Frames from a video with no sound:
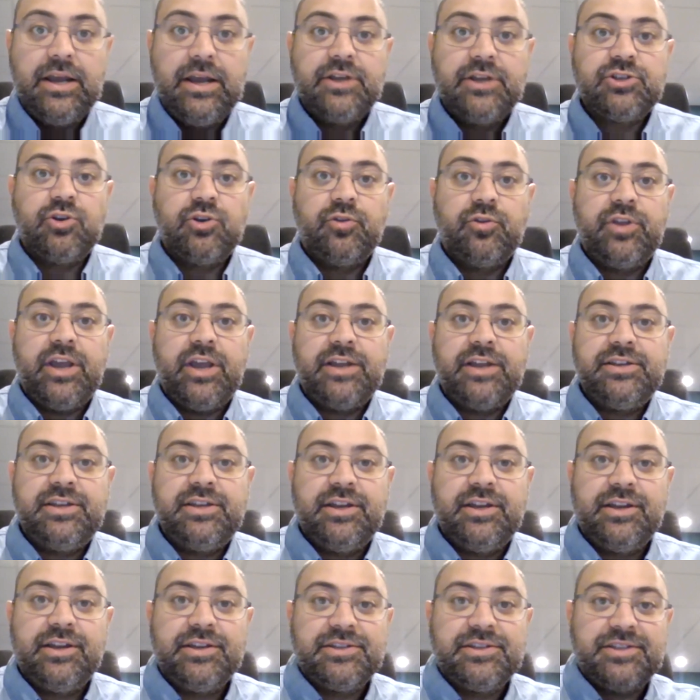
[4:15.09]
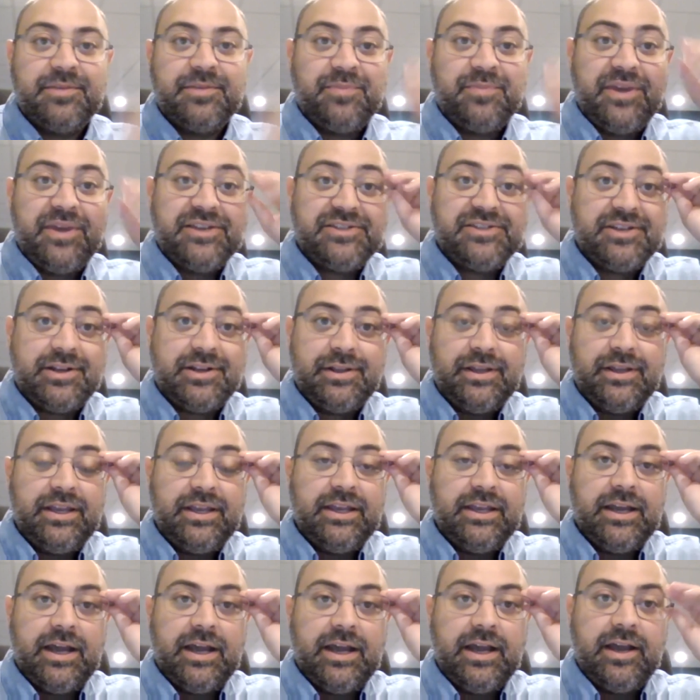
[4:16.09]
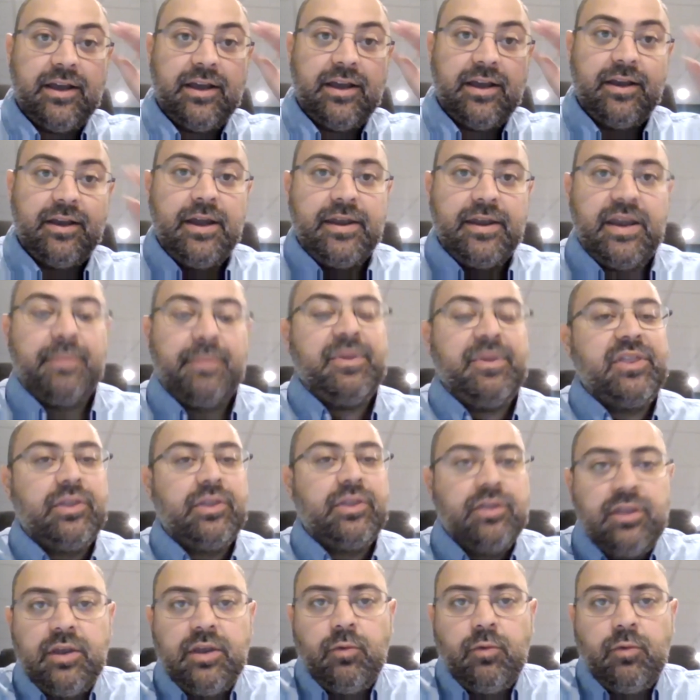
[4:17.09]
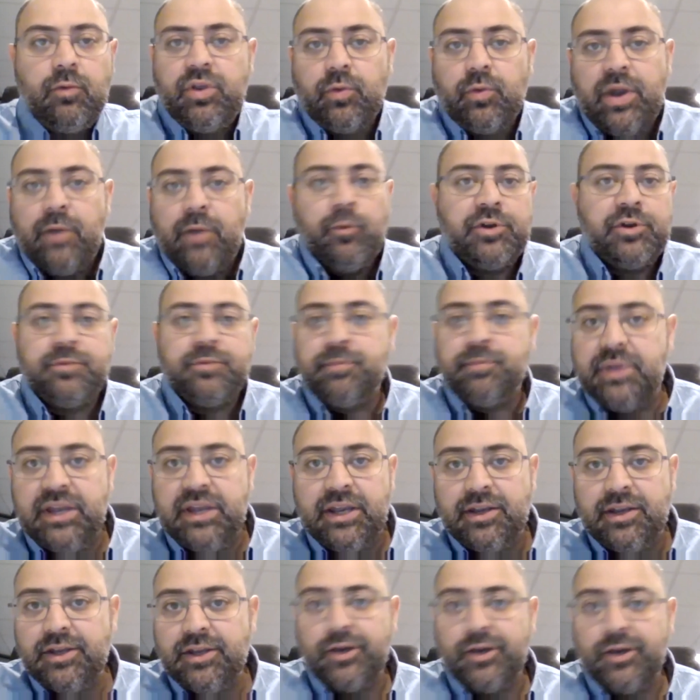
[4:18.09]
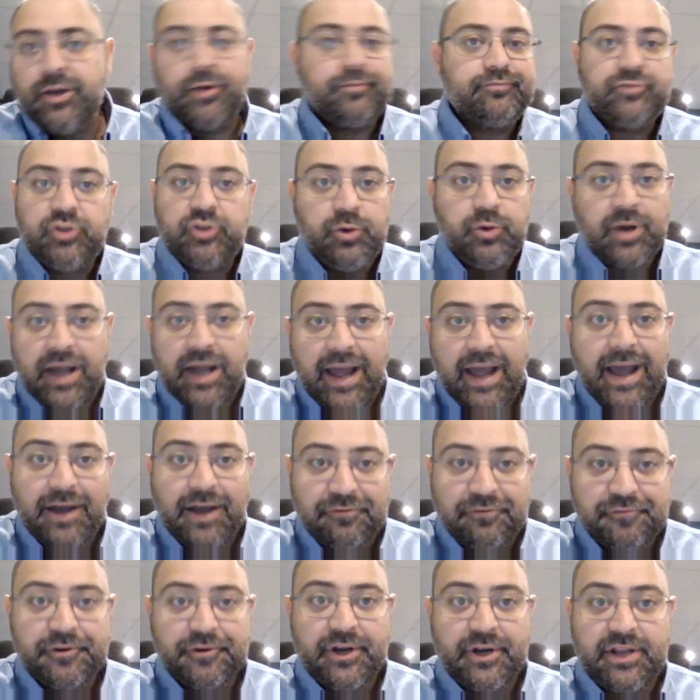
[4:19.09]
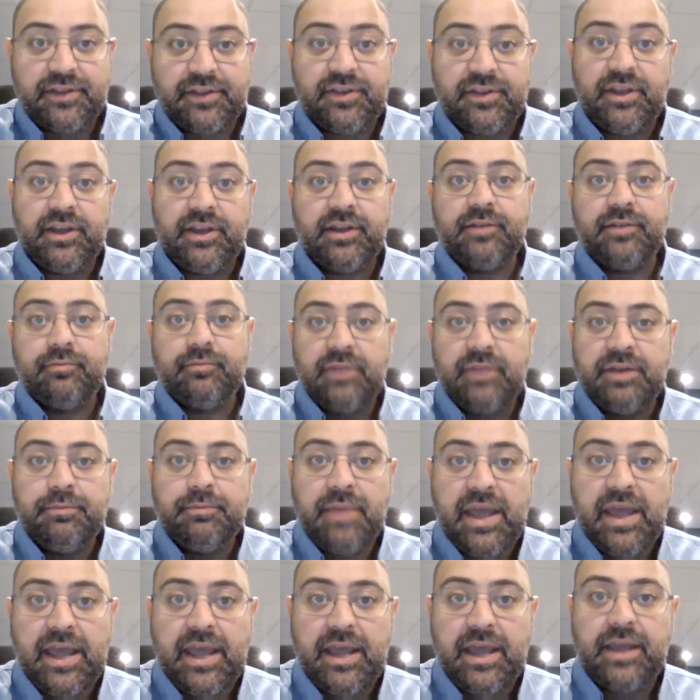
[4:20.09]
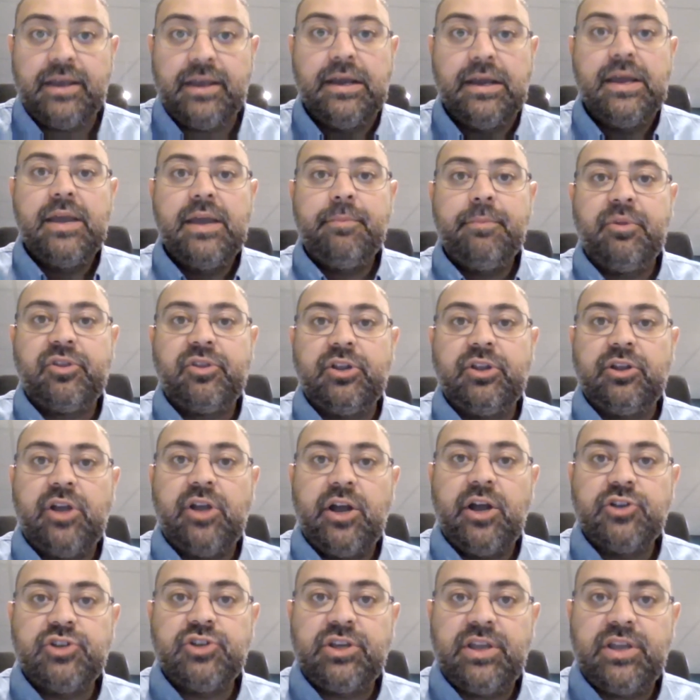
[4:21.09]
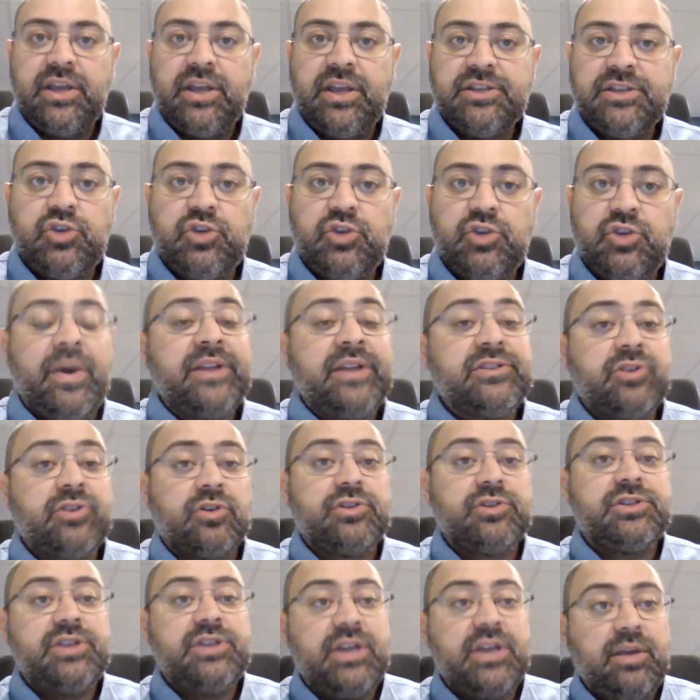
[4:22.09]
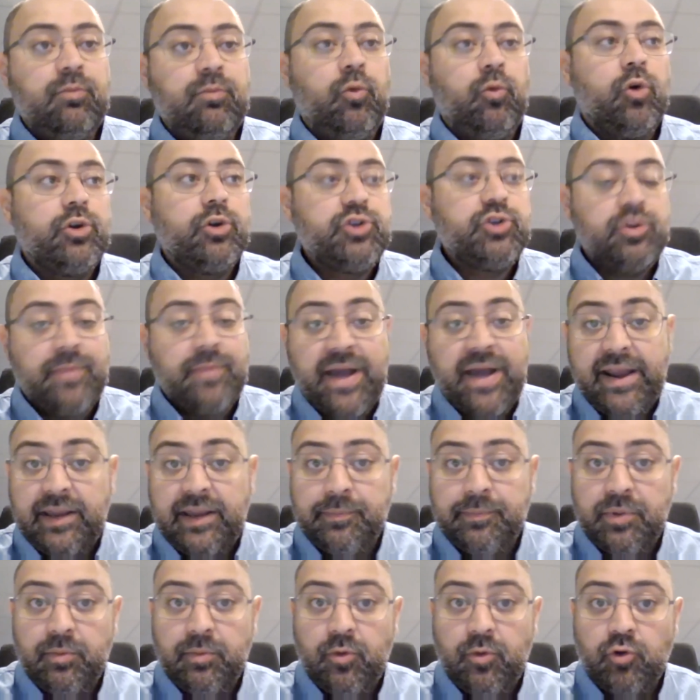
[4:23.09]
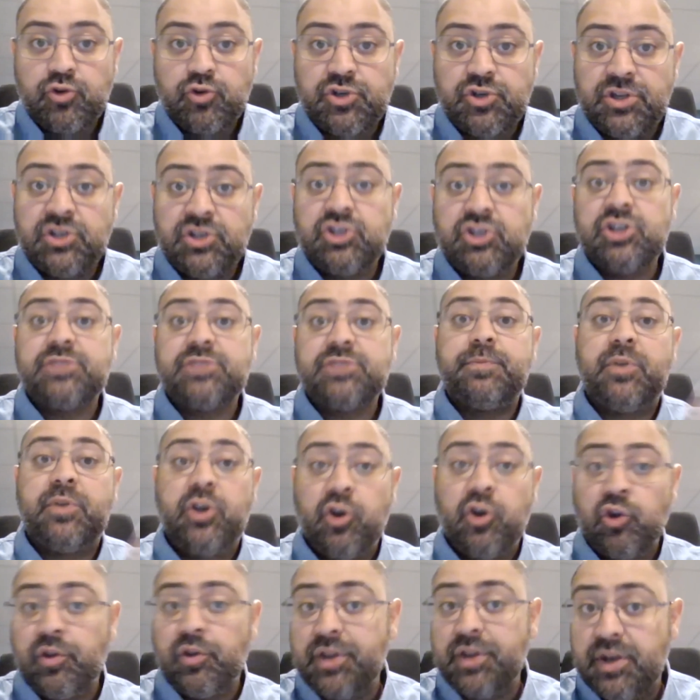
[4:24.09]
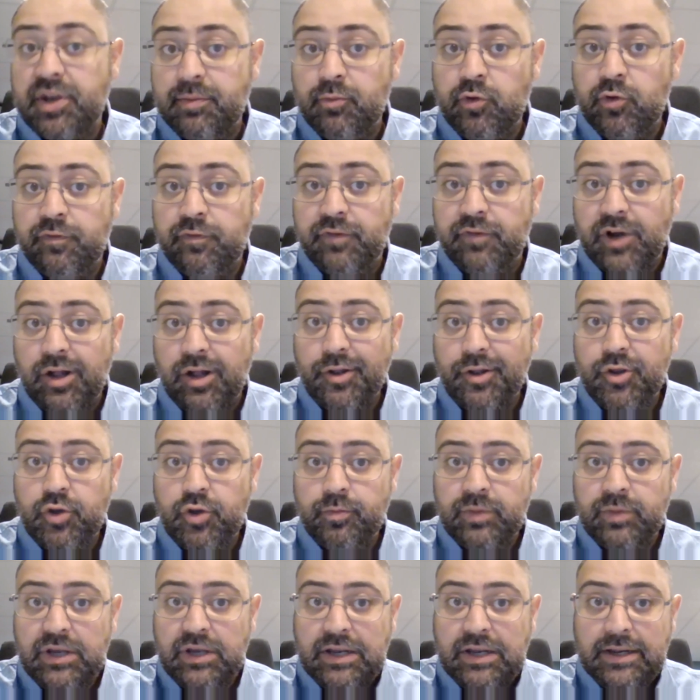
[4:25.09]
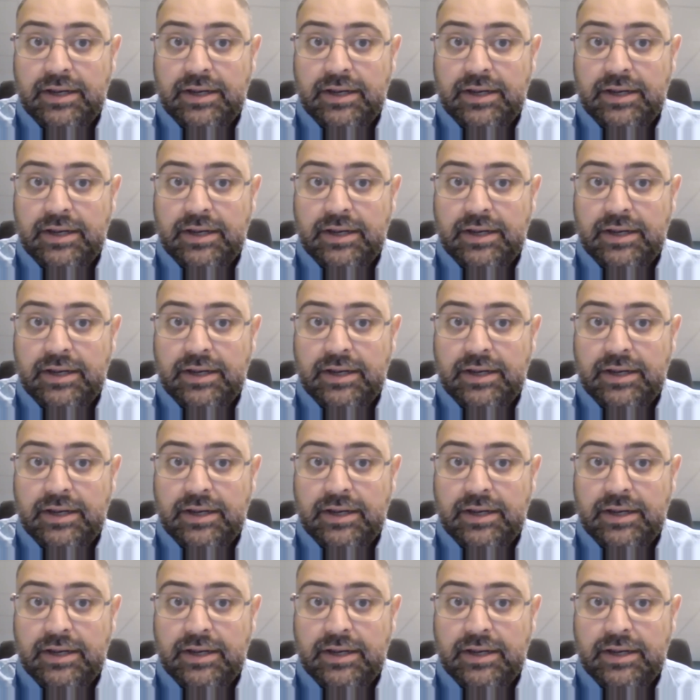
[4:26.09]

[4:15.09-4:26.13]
So the idea is that basically, I mean, the rate wouldn't be, 2.5 or anything in May, but the logic is that you might start seeing more dramatic promotions just purely to move volume.